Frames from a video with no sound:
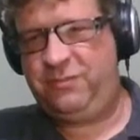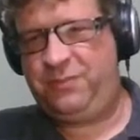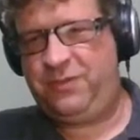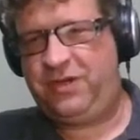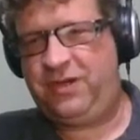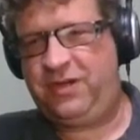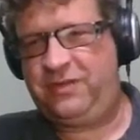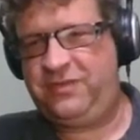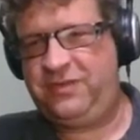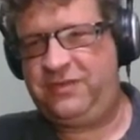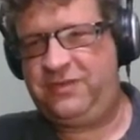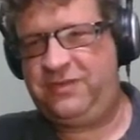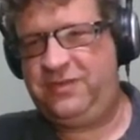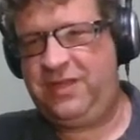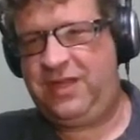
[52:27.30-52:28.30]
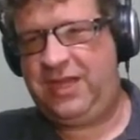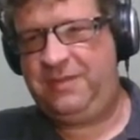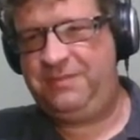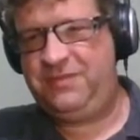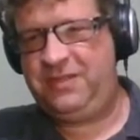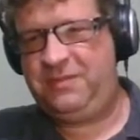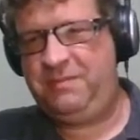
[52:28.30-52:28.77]
part, just
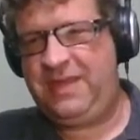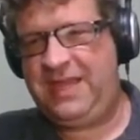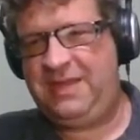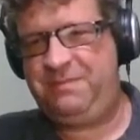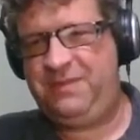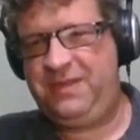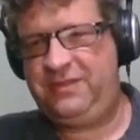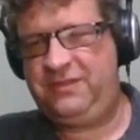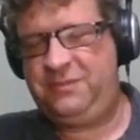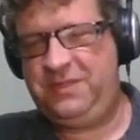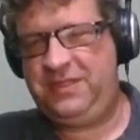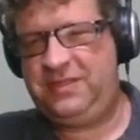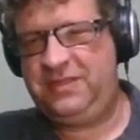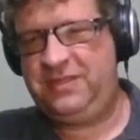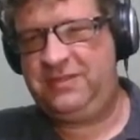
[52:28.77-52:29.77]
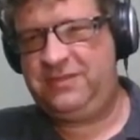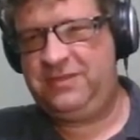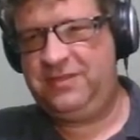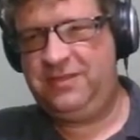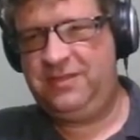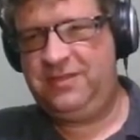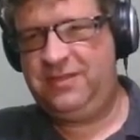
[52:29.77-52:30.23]
object mappings, because
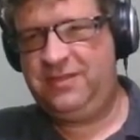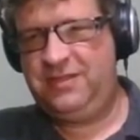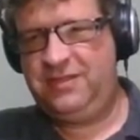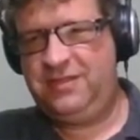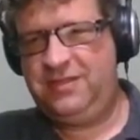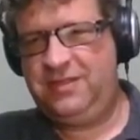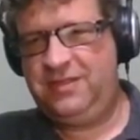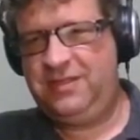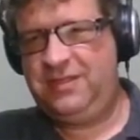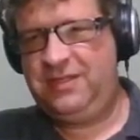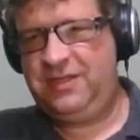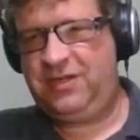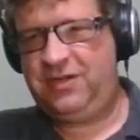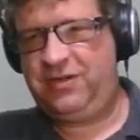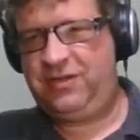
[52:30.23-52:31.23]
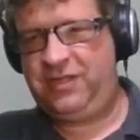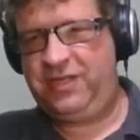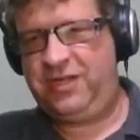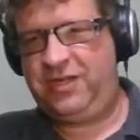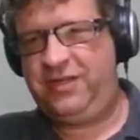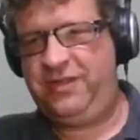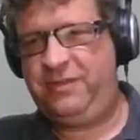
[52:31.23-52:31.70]
early
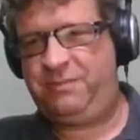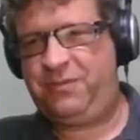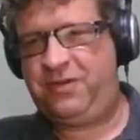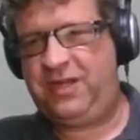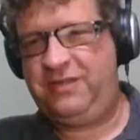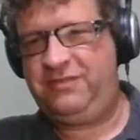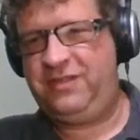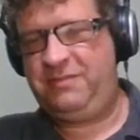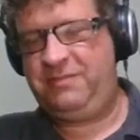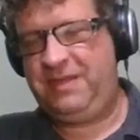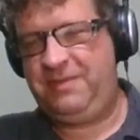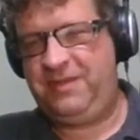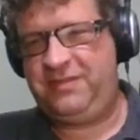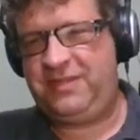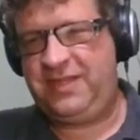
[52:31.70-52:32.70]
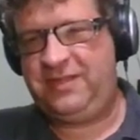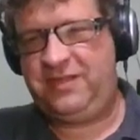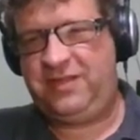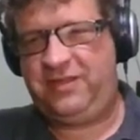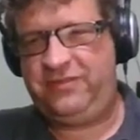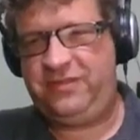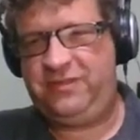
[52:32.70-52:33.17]
on in the project, maybe the
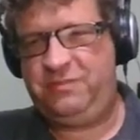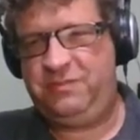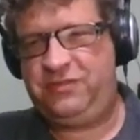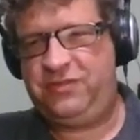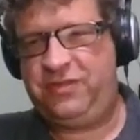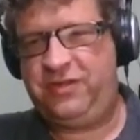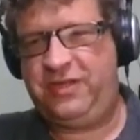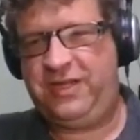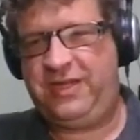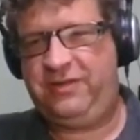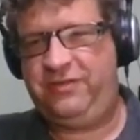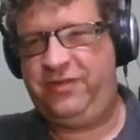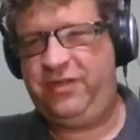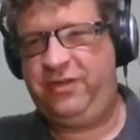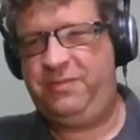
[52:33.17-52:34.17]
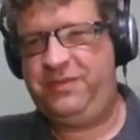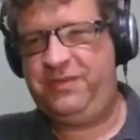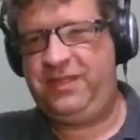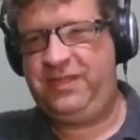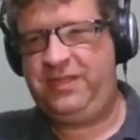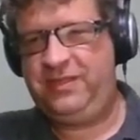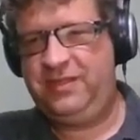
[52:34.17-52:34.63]
technology's matured, I don't know, but
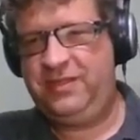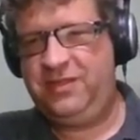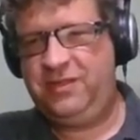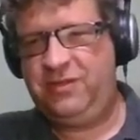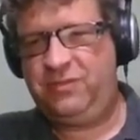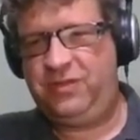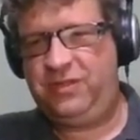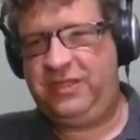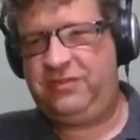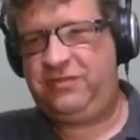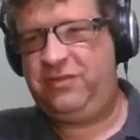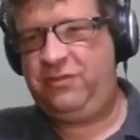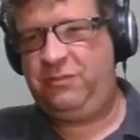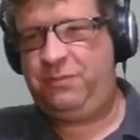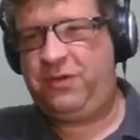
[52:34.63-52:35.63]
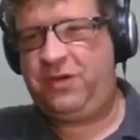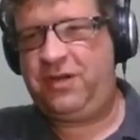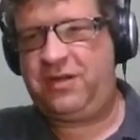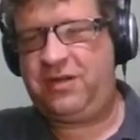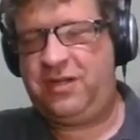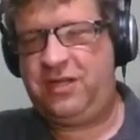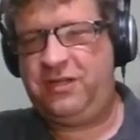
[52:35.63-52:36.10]
the relational
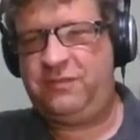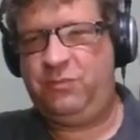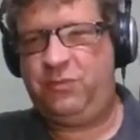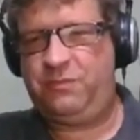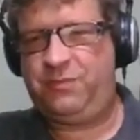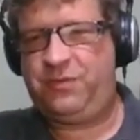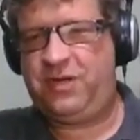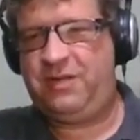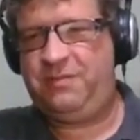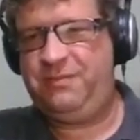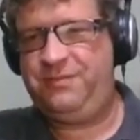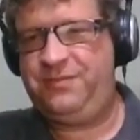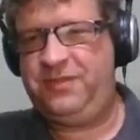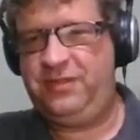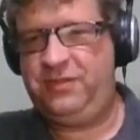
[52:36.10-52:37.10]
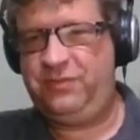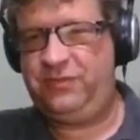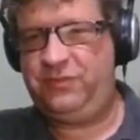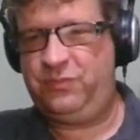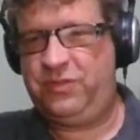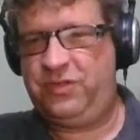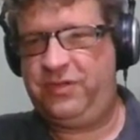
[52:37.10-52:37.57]
part caused more problems than it
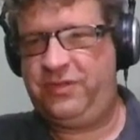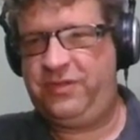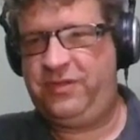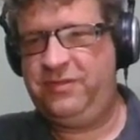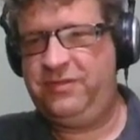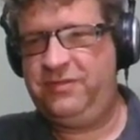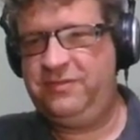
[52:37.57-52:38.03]
was worth.